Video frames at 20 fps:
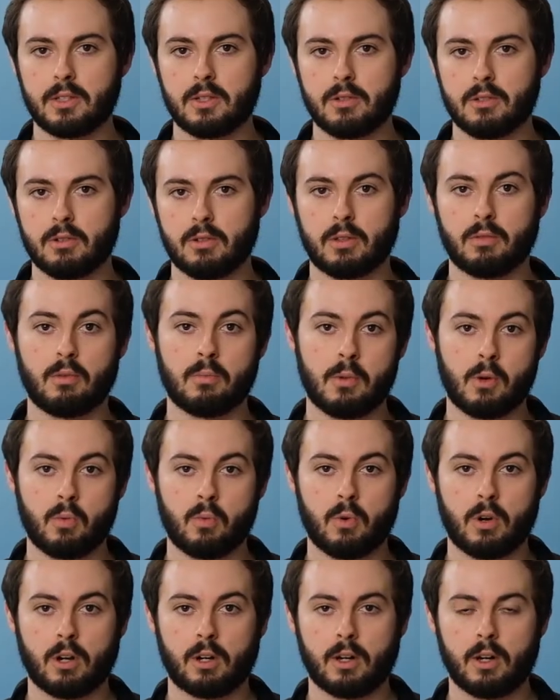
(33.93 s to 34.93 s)
user, the remote
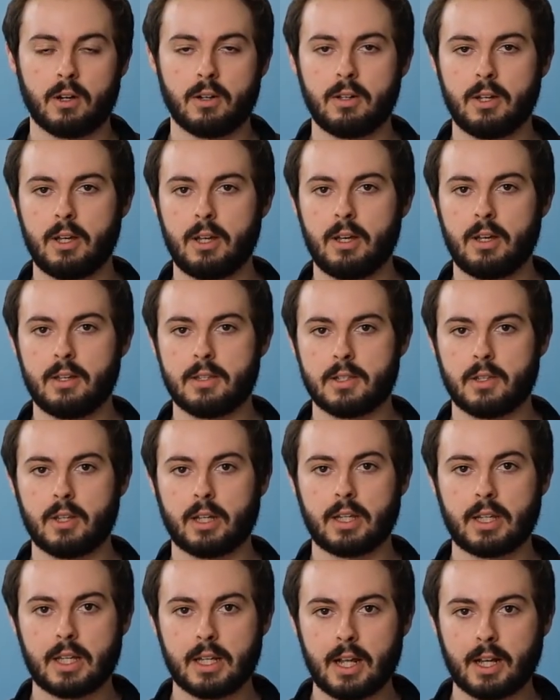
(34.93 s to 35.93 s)
worker, so they
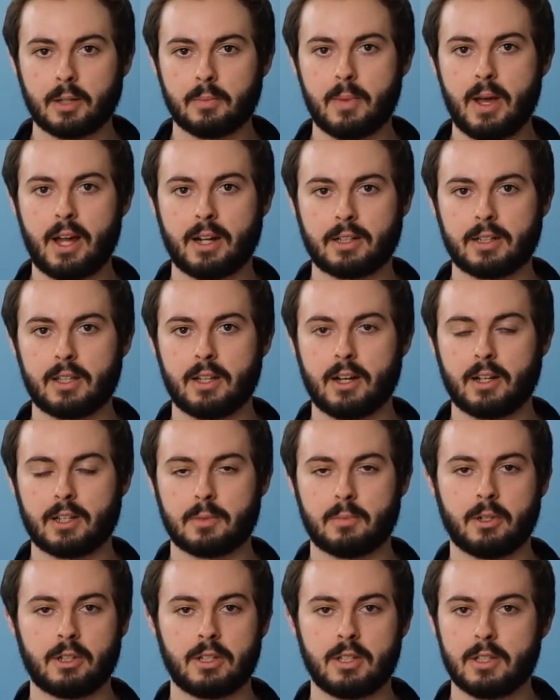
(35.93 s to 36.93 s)
can connect back to that
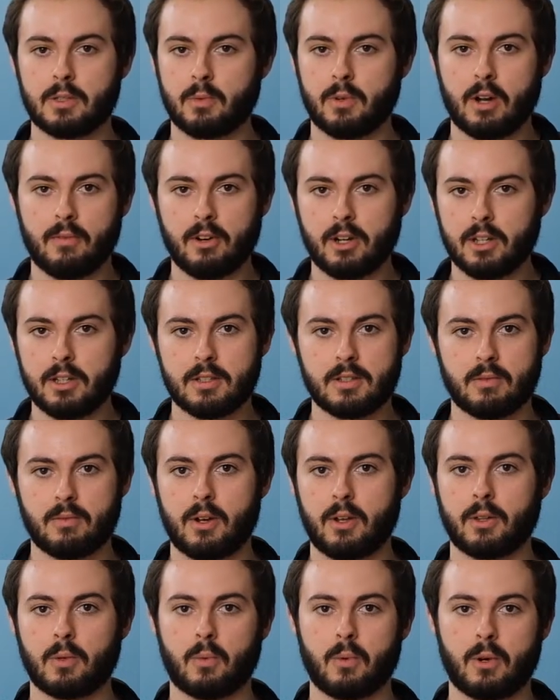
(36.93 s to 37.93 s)
expertise wherever it is
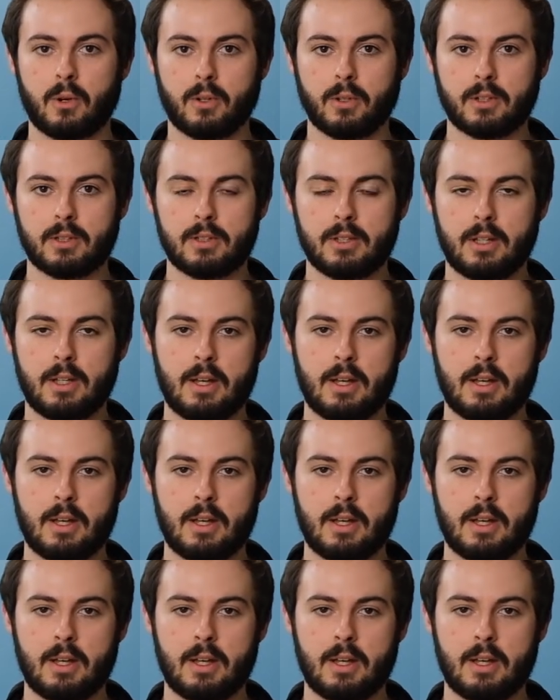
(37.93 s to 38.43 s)
around the world.